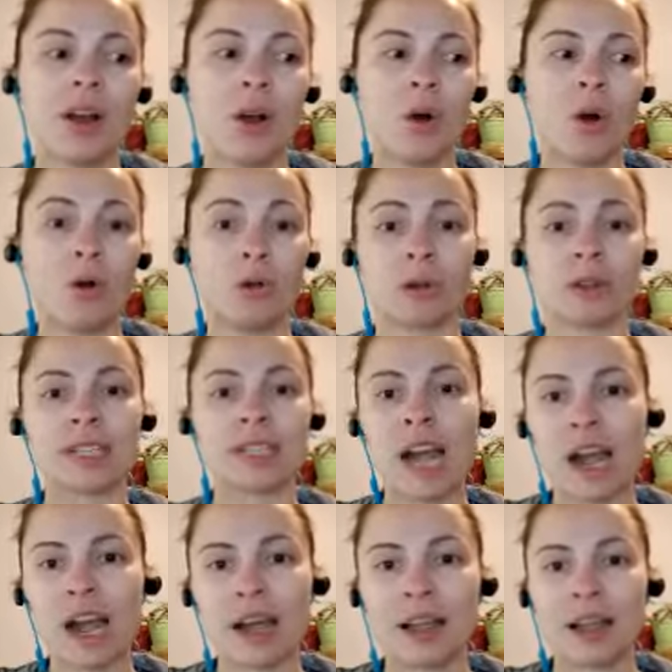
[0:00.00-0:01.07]
Over
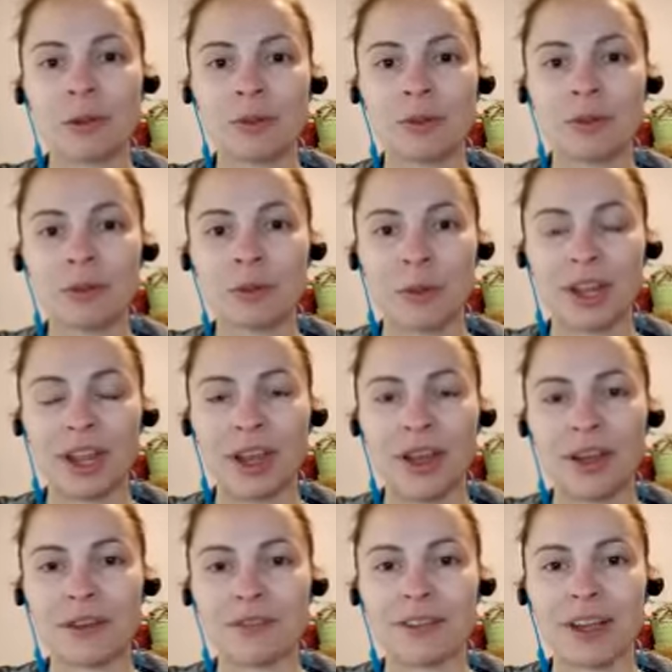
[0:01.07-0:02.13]
time, we
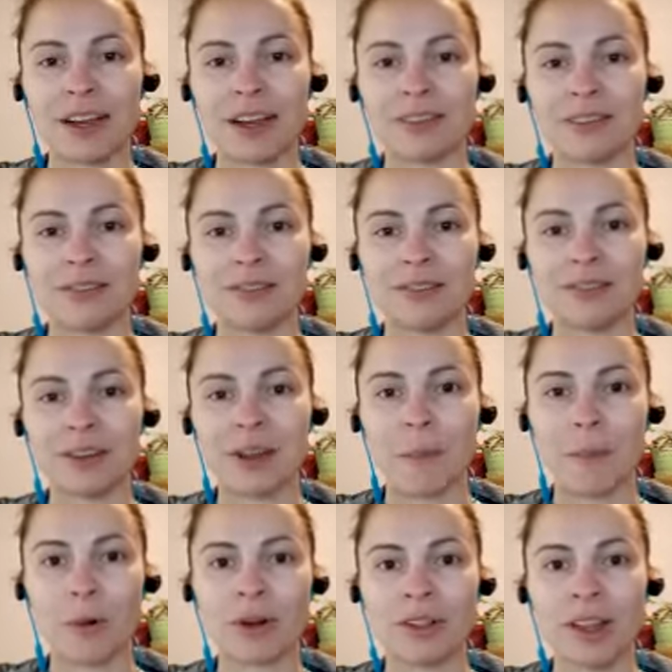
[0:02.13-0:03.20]
have gotten
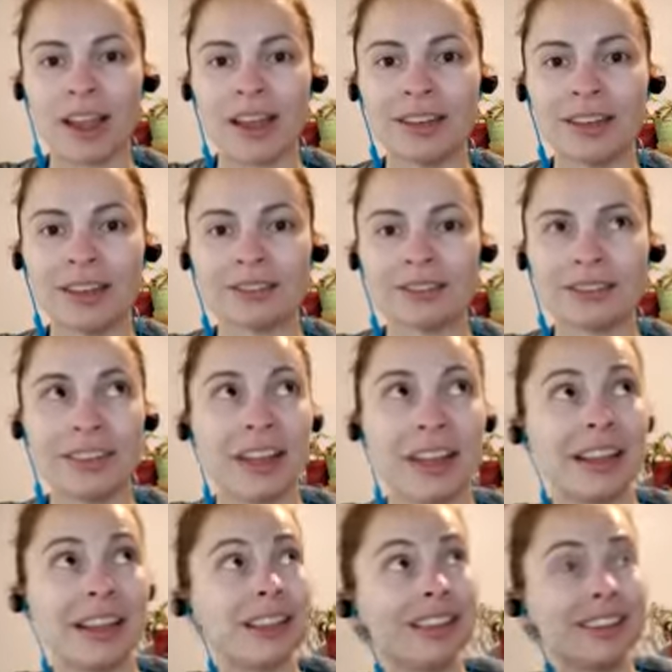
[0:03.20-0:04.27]
more light,
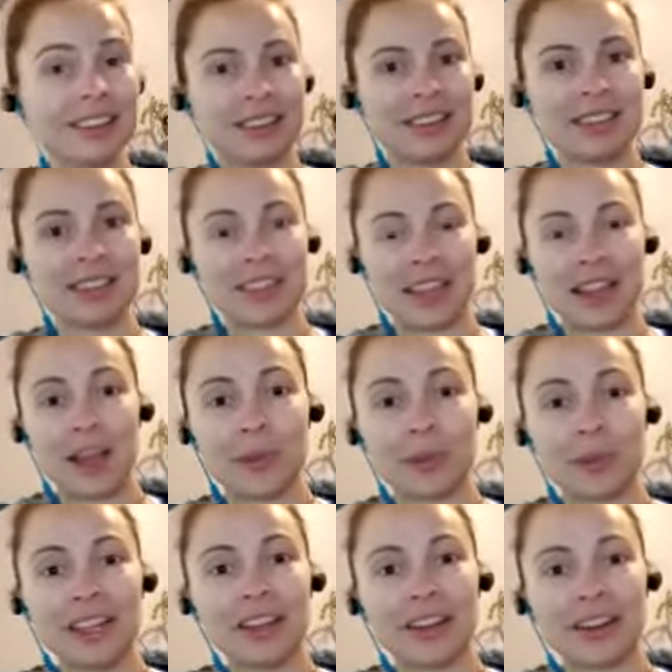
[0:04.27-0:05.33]
like this thing up
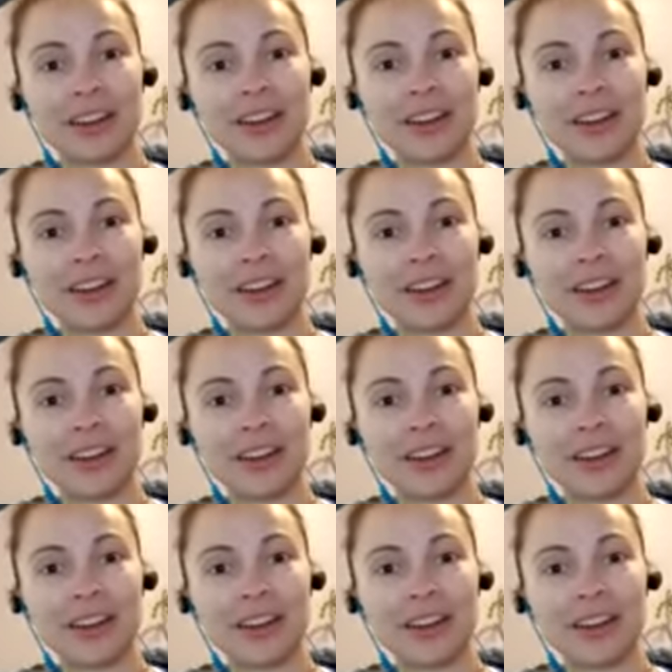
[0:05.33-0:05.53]
mm-hmm. here,